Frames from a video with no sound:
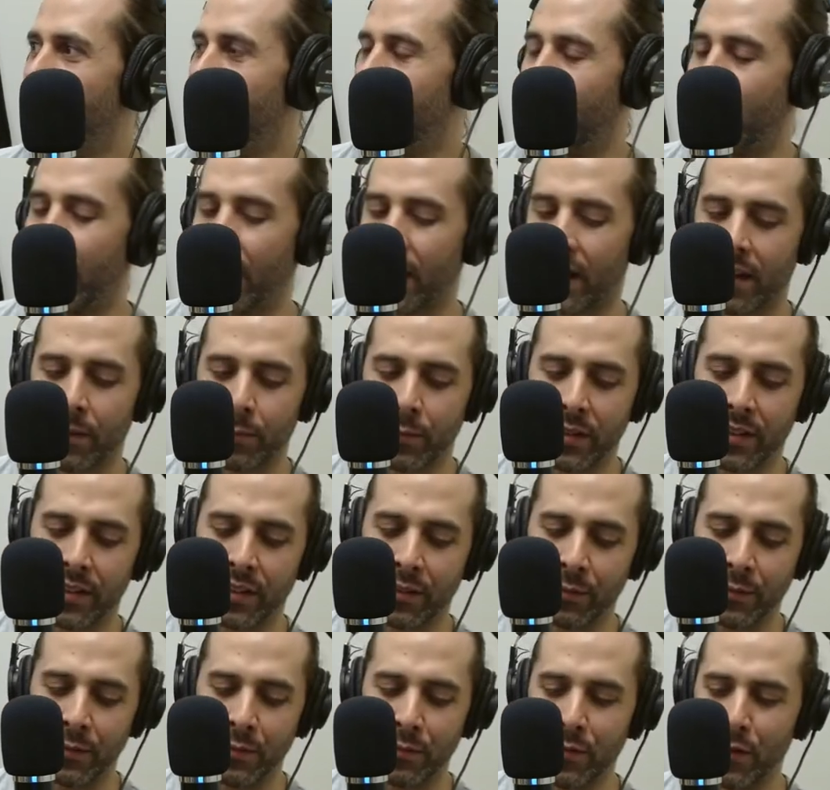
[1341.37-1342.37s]
and I'd be like,
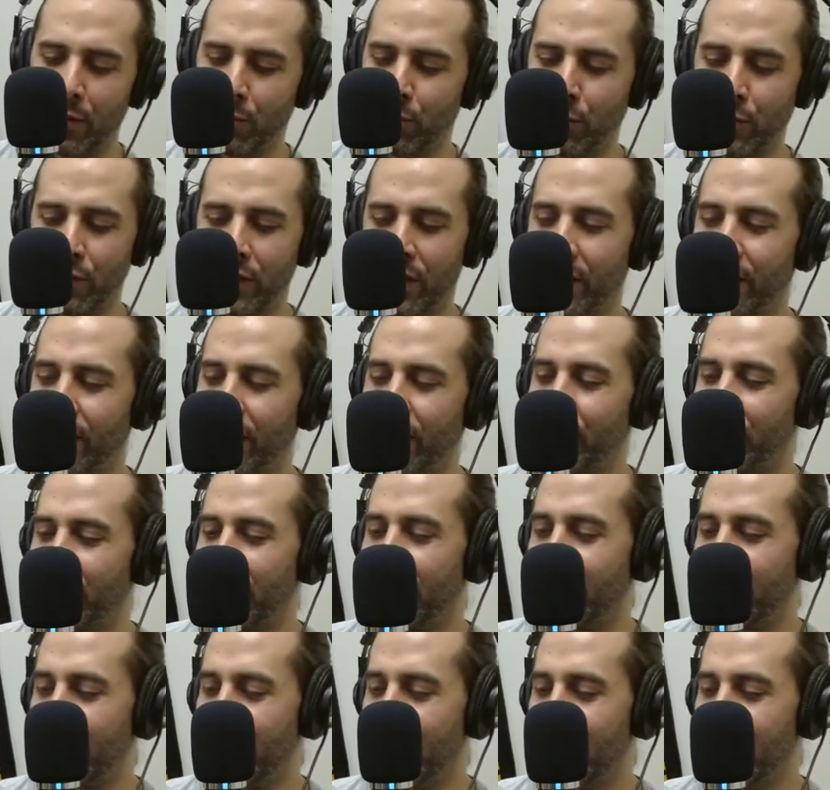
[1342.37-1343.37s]
we're
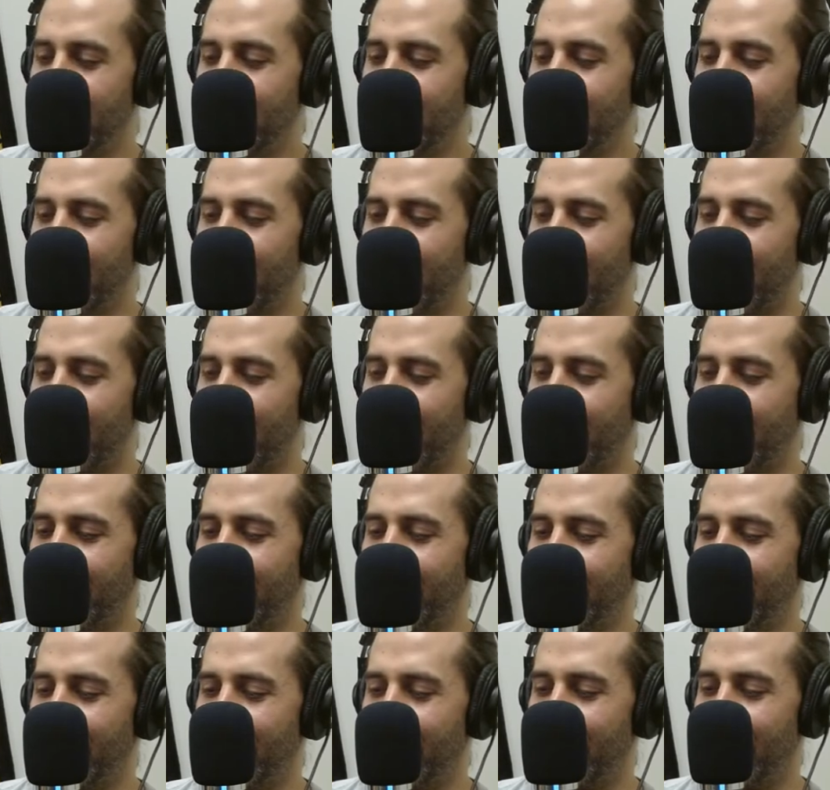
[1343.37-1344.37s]
deadlifting
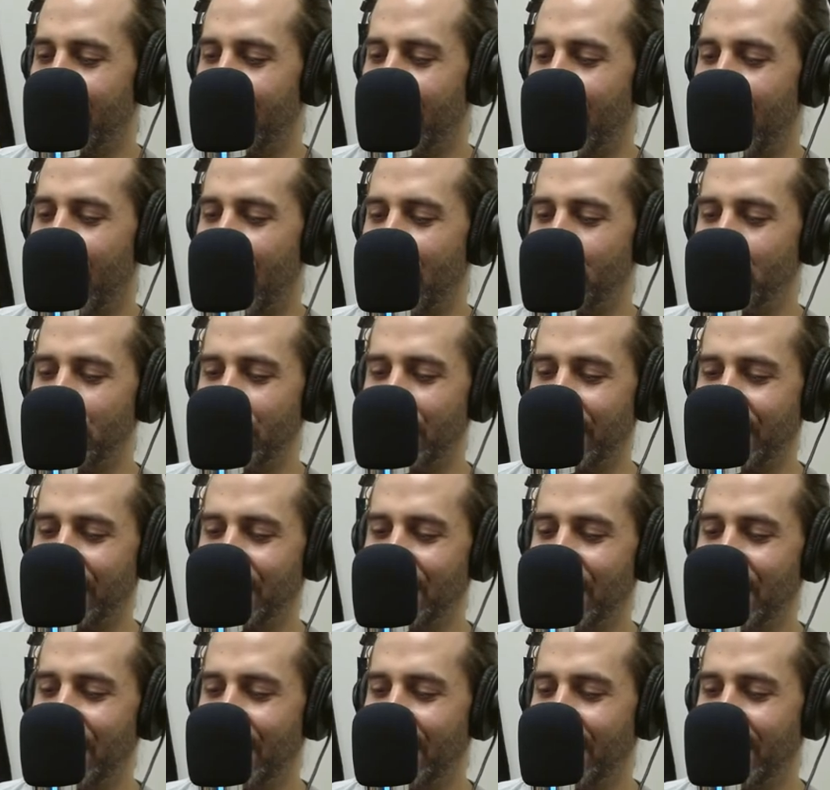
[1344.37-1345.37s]
and I'd be like
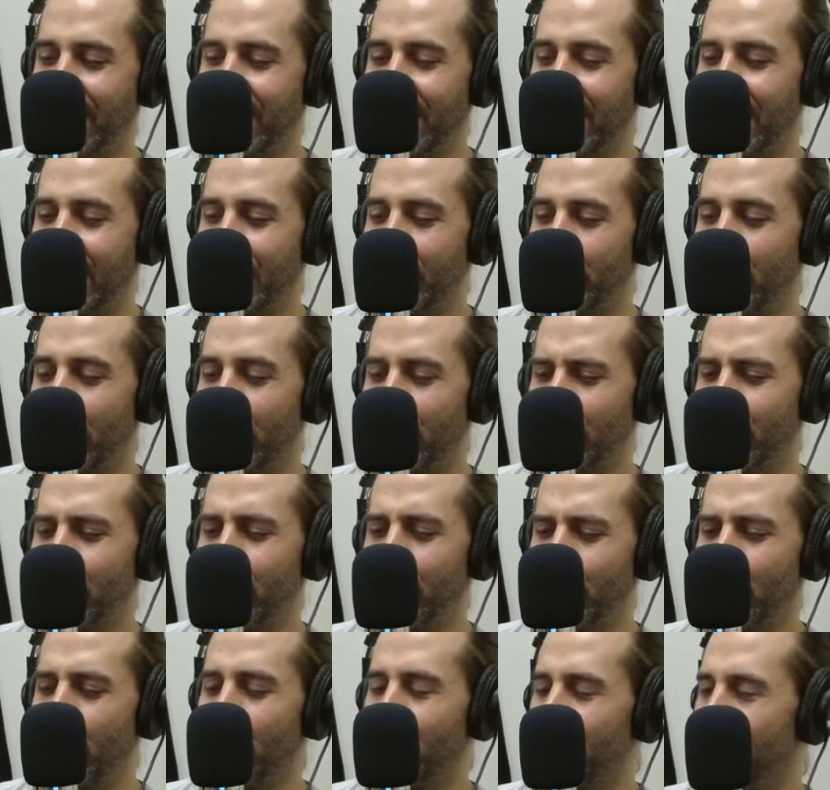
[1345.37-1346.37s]
done, and he'd be like, "I'm
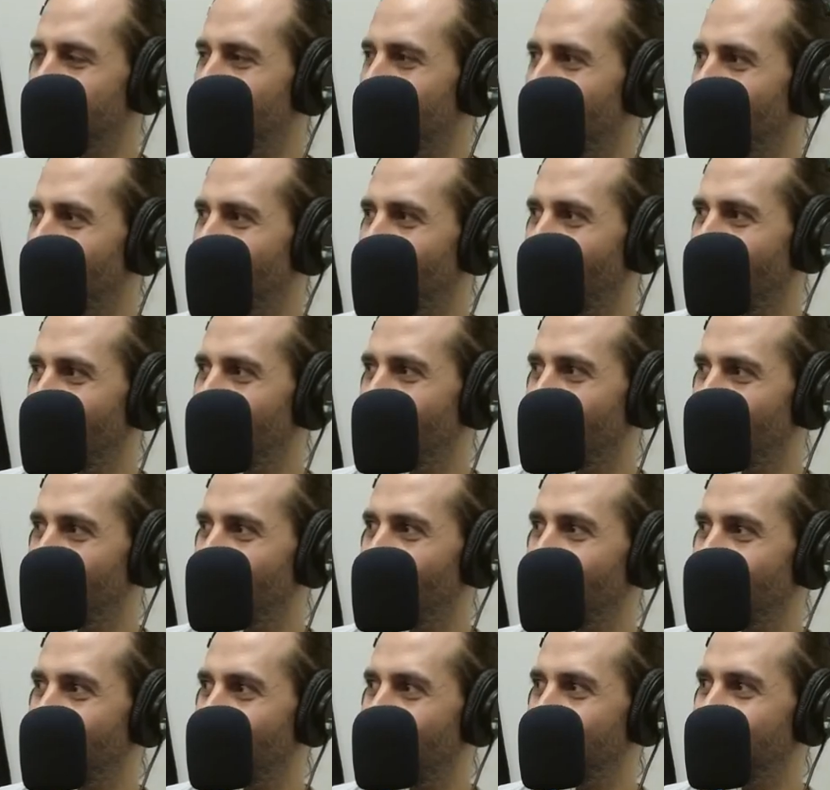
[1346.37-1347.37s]
almost on my on my
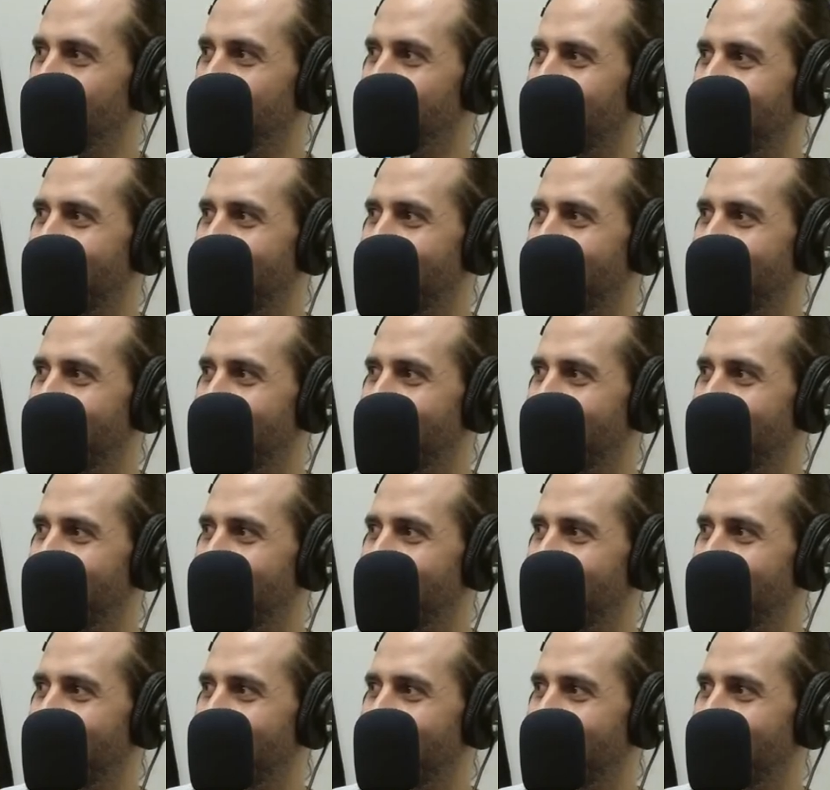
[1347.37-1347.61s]
warm up oh, set."